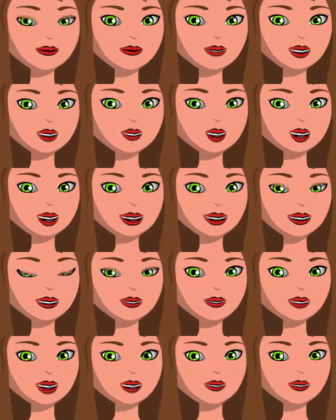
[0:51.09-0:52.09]

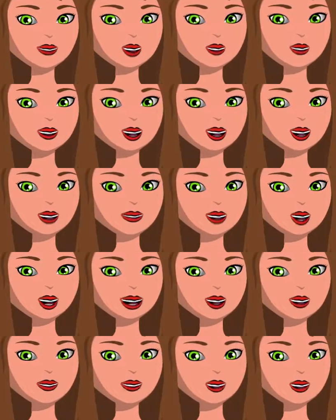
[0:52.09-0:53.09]
avoids dangerous
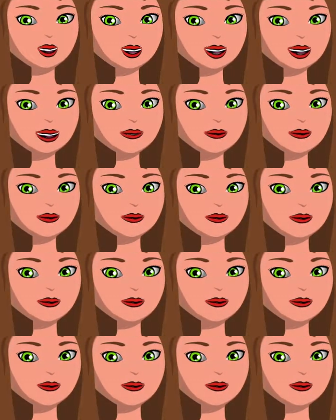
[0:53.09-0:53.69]
situations.